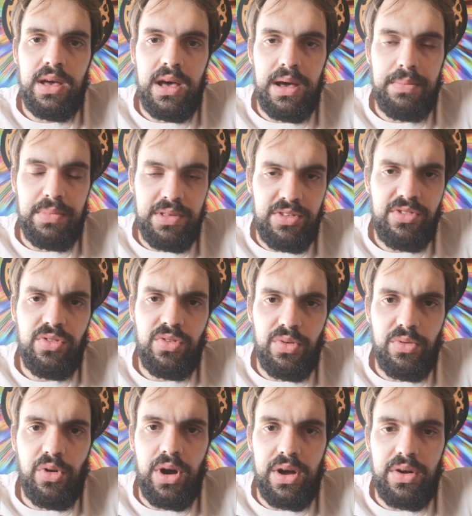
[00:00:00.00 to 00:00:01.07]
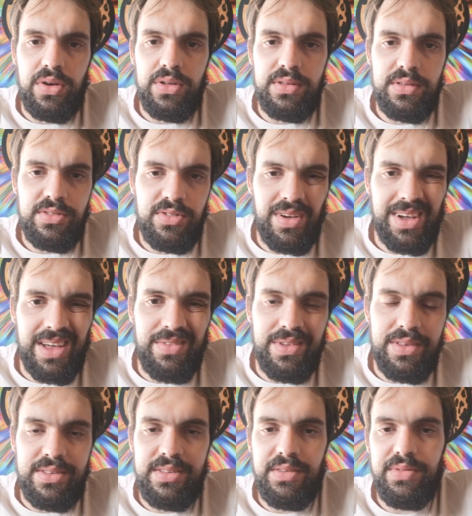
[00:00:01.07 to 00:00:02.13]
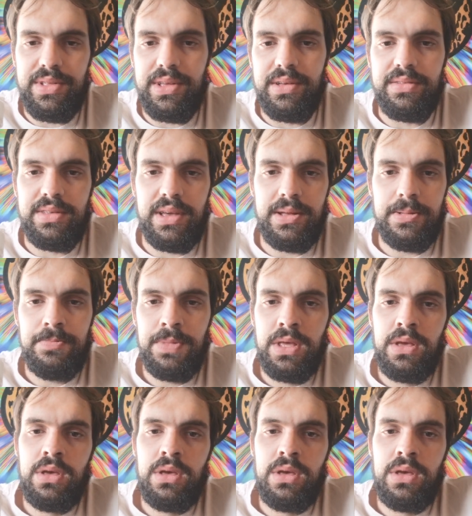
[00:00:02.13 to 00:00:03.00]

It's still quite good, so I gave it a 7 out of 10.